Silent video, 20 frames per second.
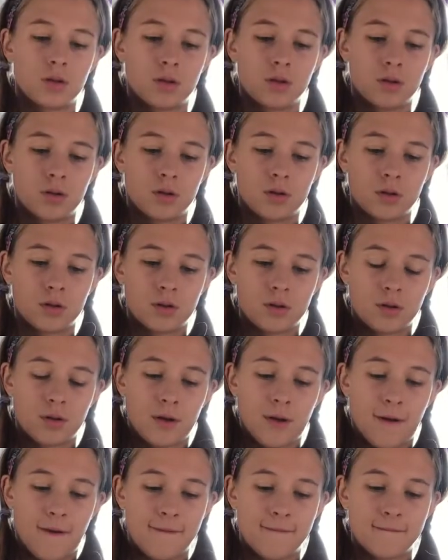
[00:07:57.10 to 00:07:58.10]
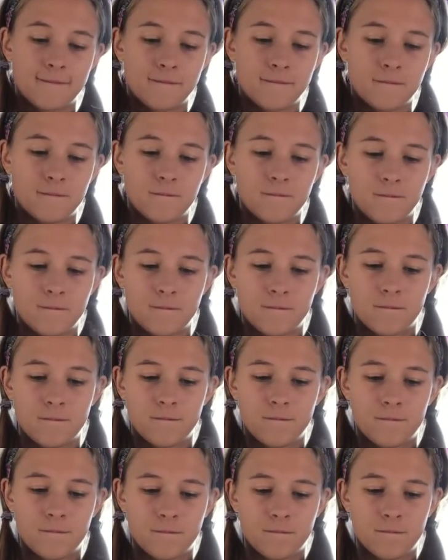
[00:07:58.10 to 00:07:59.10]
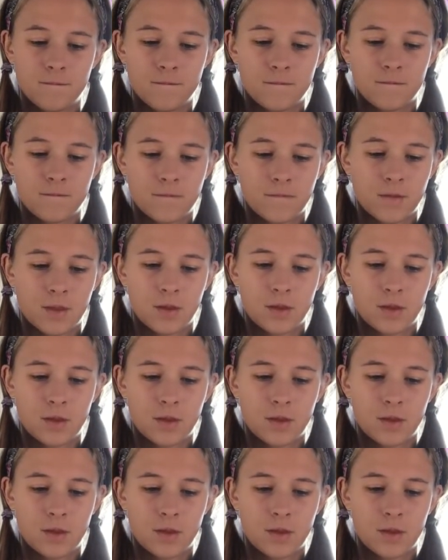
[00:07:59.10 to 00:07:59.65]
No one is speaking in this clip.